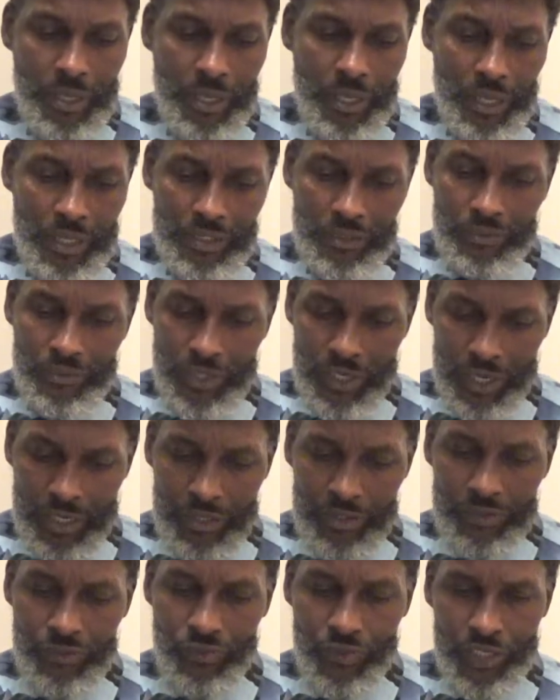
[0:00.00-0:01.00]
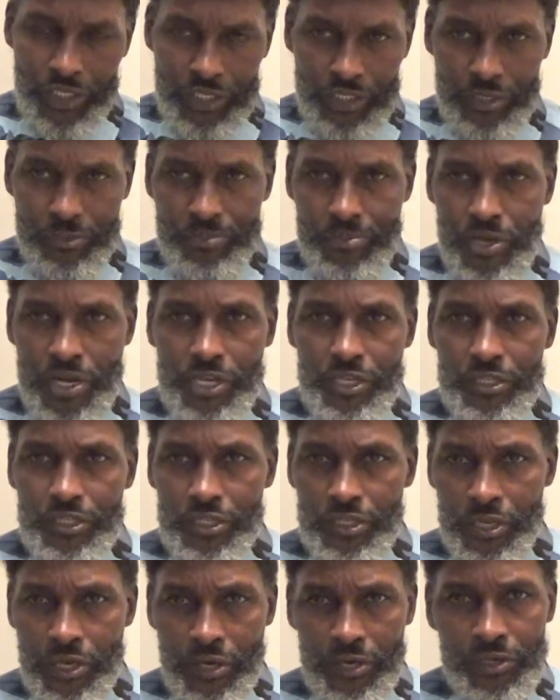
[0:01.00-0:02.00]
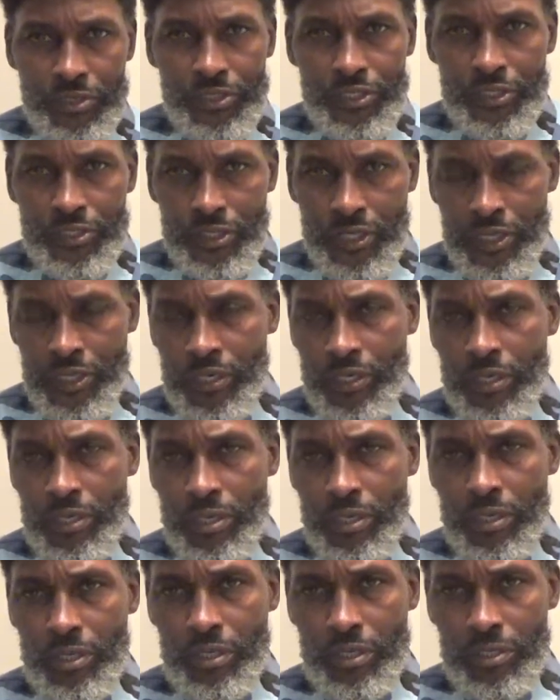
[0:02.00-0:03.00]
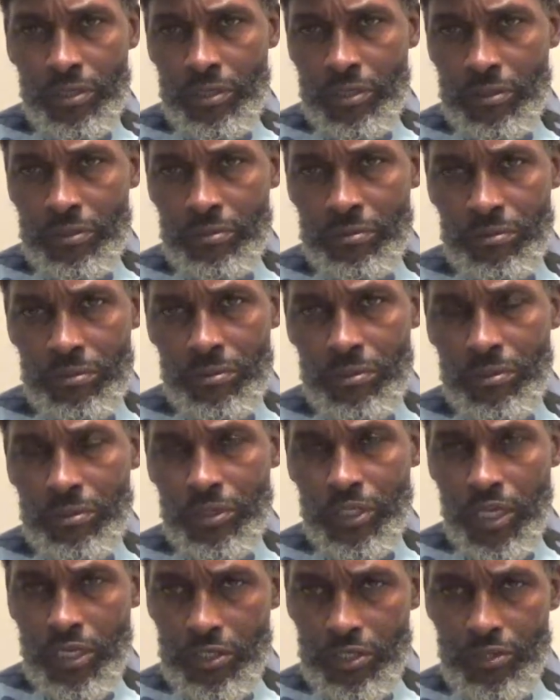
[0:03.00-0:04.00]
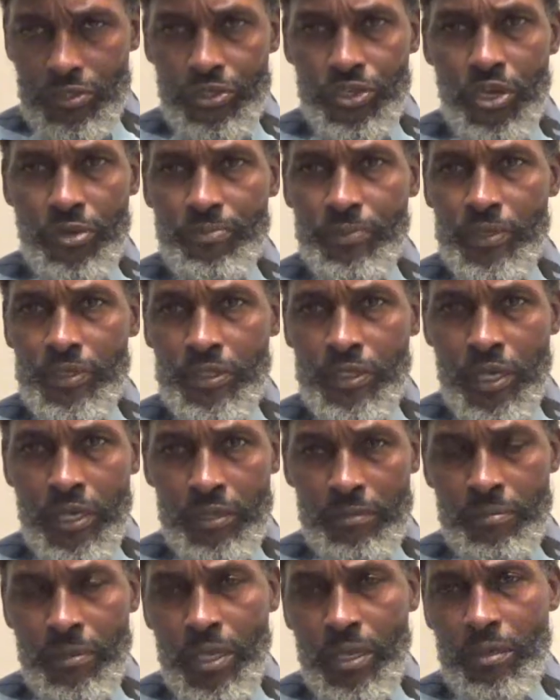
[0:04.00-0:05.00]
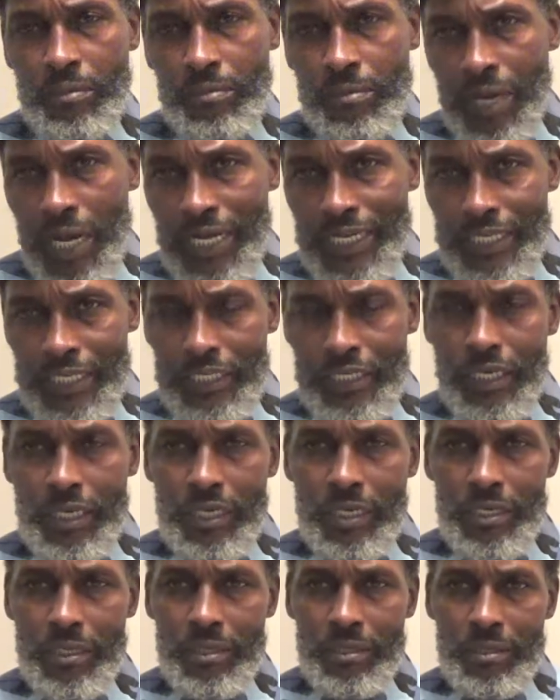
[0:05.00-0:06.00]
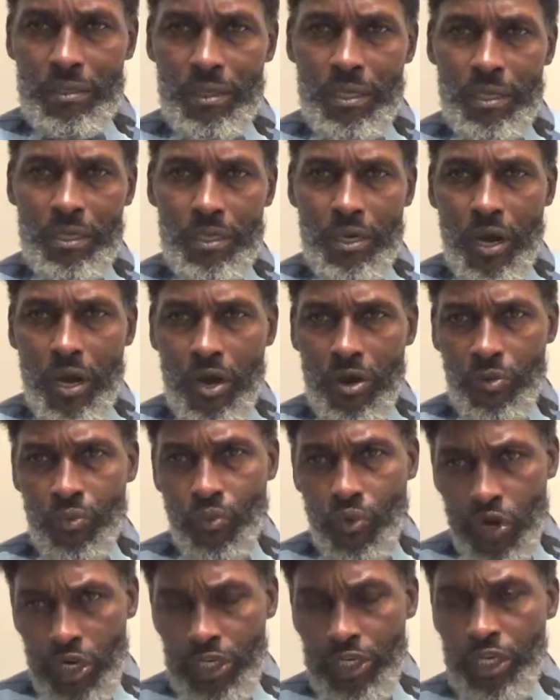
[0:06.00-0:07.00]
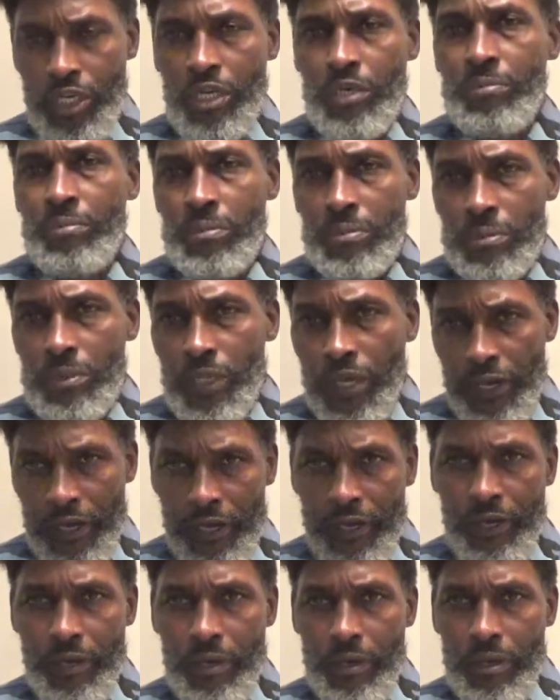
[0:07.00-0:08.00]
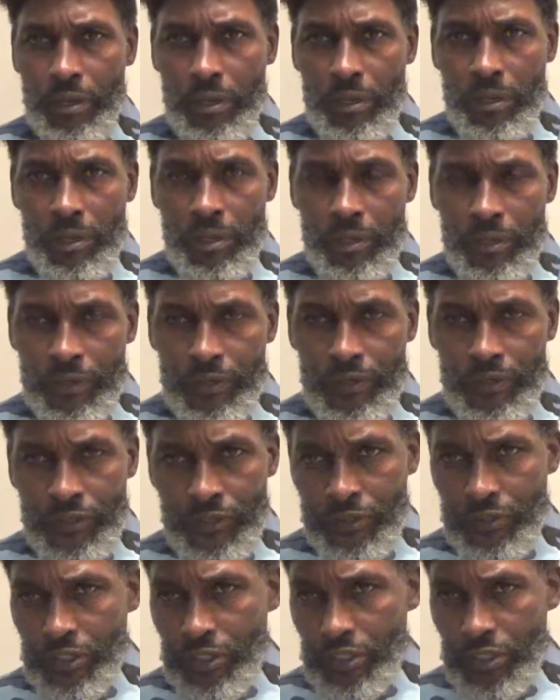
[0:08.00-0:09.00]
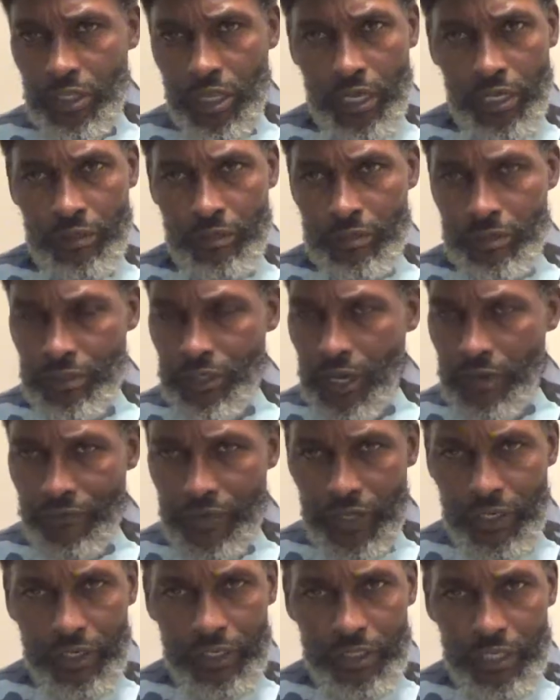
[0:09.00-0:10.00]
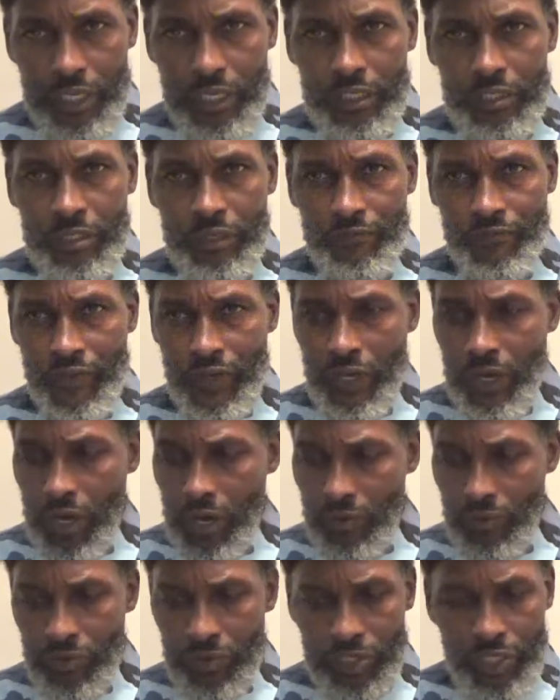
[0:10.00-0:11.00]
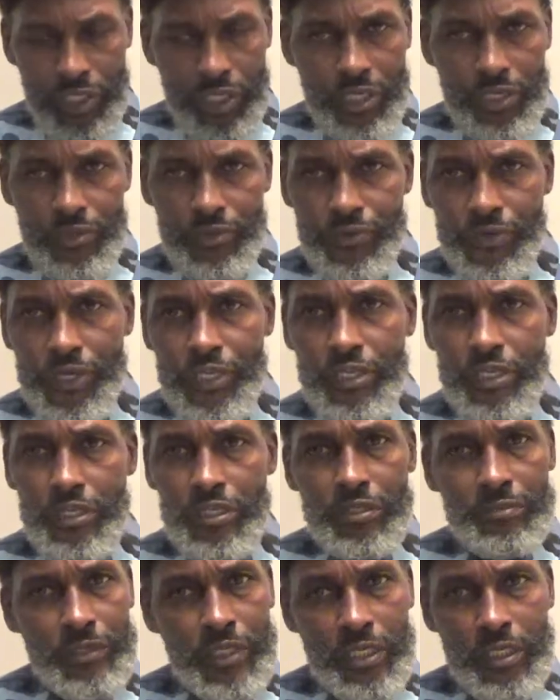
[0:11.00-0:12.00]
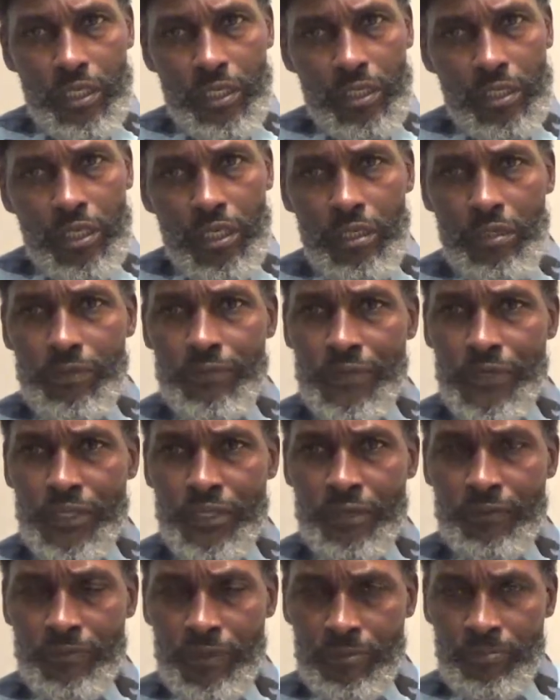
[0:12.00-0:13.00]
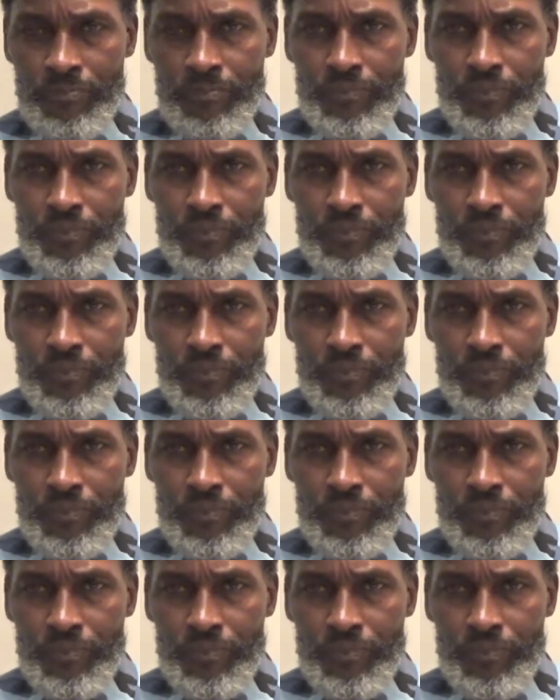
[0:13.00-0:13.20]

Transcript: that's what I wanted to bring to y'all today. You know, Donald Trump is that mighty king. God want him there. You know, just like Nebuchadnezzar. If God want to get rid of him, he can get rid of him.